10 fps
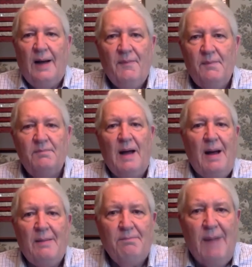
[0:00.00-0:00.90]
my,
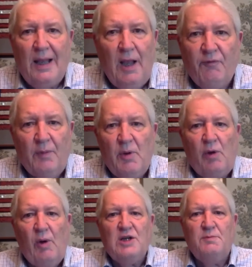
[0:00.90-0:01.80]
my, my law firm
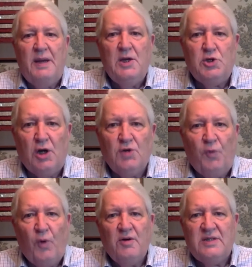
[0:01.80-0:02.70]
requires me to charge
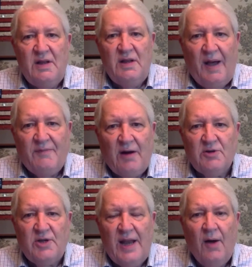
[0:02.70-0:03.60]

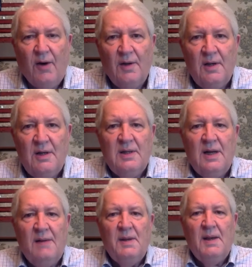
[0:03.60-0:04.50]
$475 an hour.
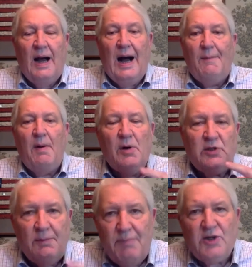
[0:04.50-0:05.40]
Wow. I'm
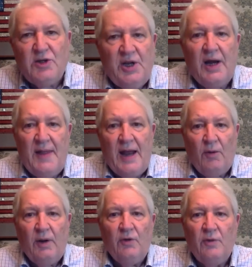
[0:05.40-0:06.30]
almost embarrassed to tell you that,
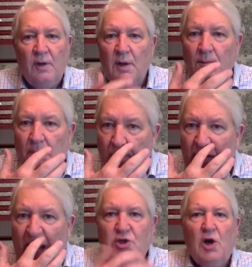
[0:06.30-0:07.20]
Chris, but, but
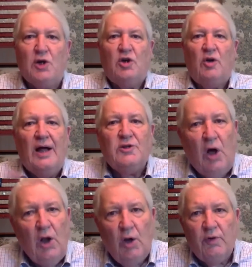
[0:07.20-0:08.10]
I charge clients
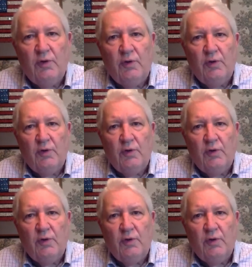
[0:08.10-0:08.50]
all over